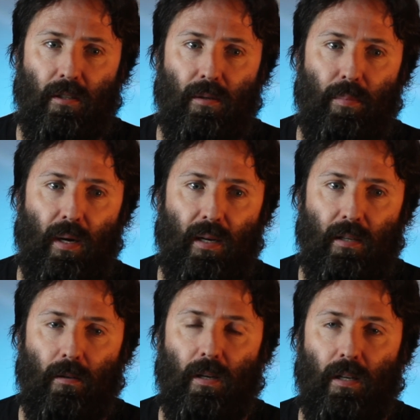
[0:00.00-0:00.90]
part
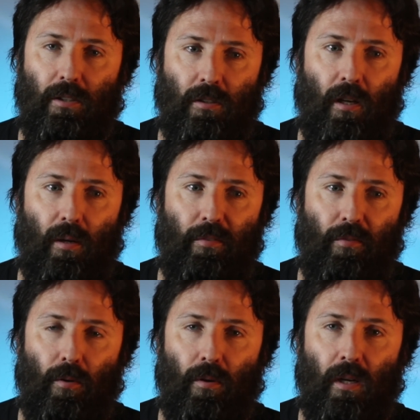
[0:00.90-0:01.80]
here again, just like
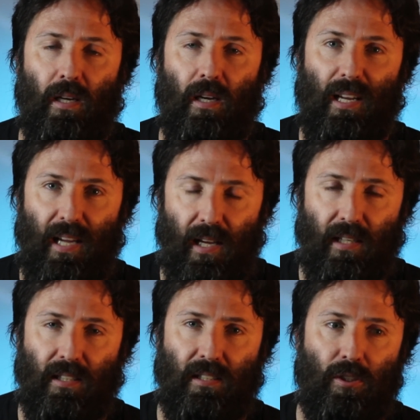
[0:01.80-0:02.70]
before. And again,
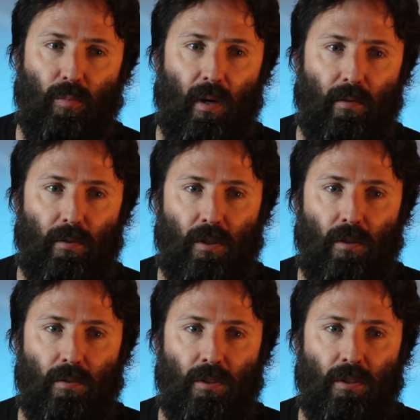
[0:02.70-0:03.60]
extension 1
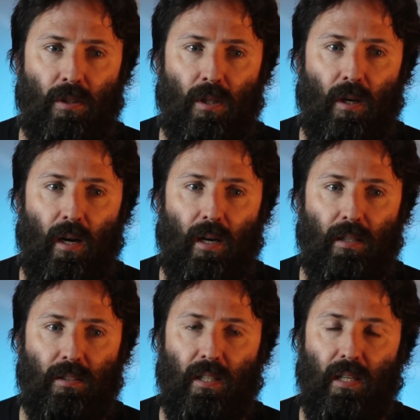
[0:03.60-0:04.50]
results, I can
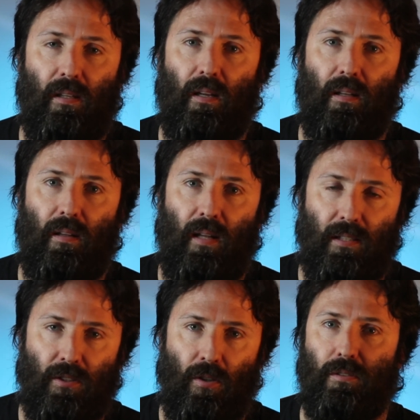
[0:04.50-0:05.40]
see that
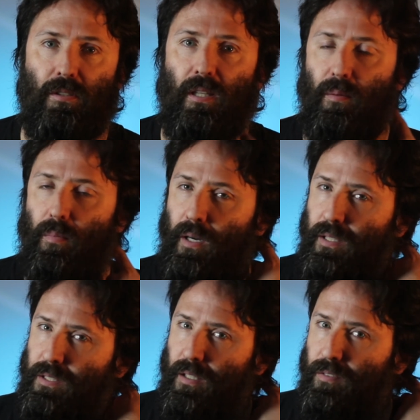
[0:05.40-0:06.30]
that's cos theta
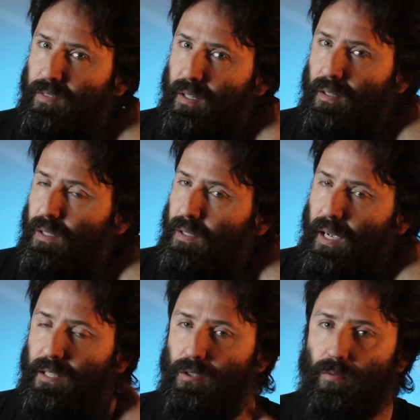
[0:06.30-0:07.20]
minus alpha
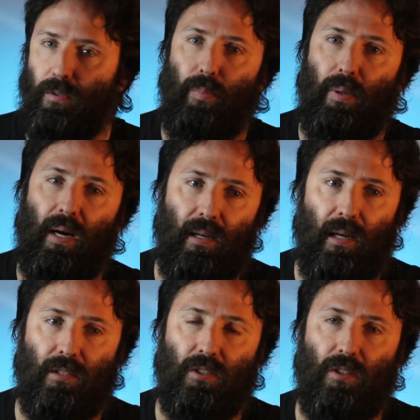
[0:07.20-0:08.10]
as the real part
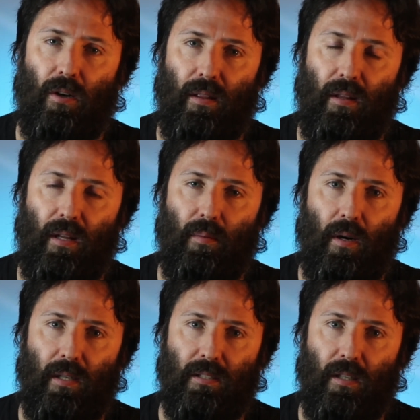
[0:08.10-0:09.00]
and sine theta
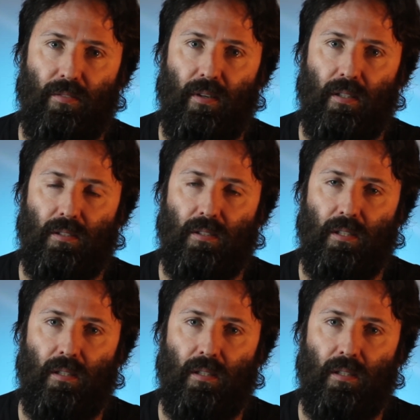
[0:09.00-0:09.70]
minus alpha as the